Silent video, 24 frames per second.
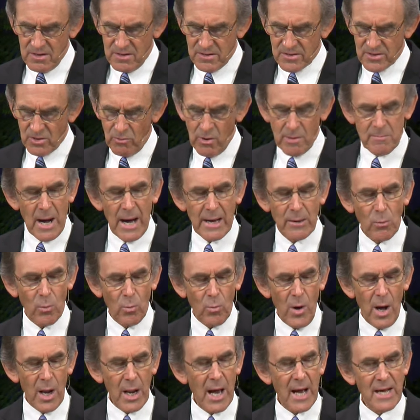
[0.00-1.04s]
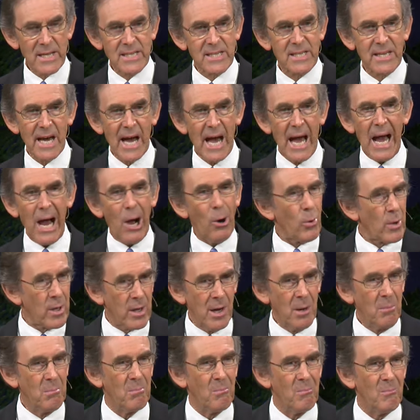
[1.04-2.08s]
So we might well ask, how
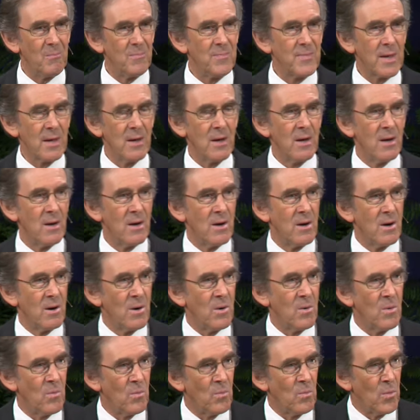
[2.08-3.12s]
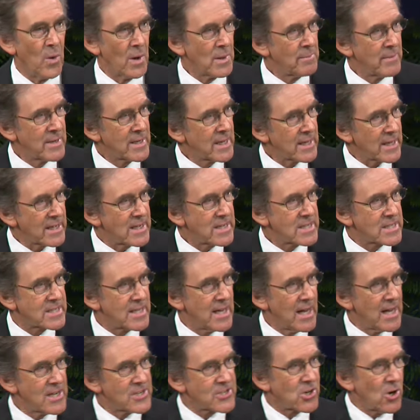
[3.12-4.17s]
come? One minute he's
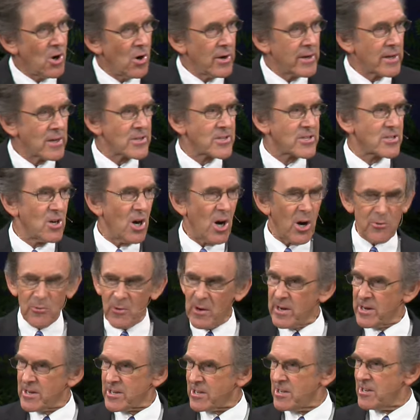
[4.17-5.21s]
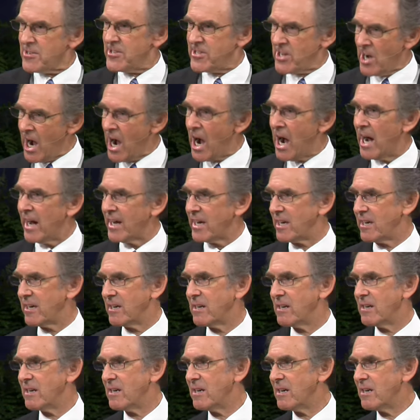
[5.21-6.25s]
there drawing a sword ready to die
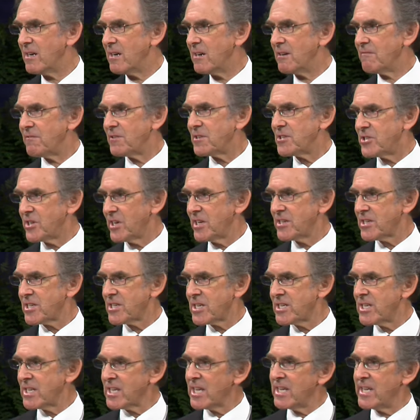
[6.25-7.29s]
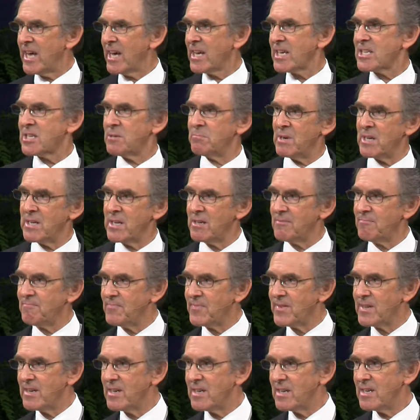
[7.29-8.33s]
for Jesus, and the next minute
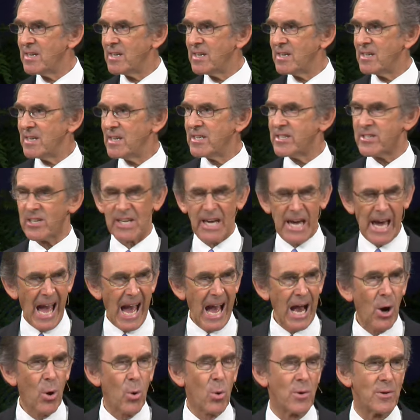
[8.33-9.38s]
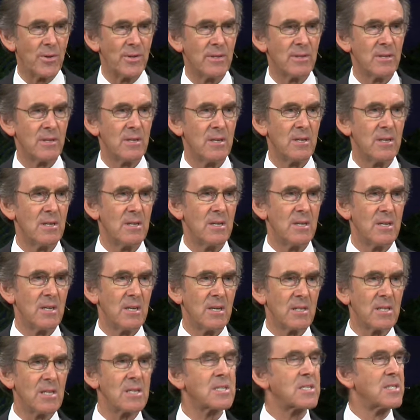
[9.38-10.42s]
he's a coward
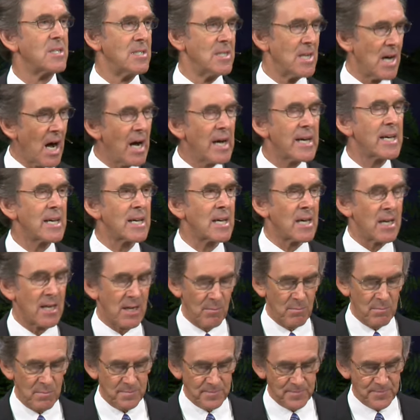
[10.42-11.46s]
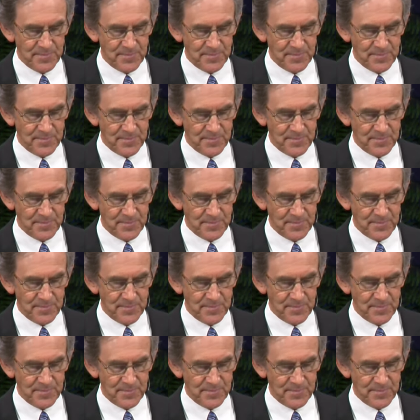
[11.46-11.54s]
and he's denying him.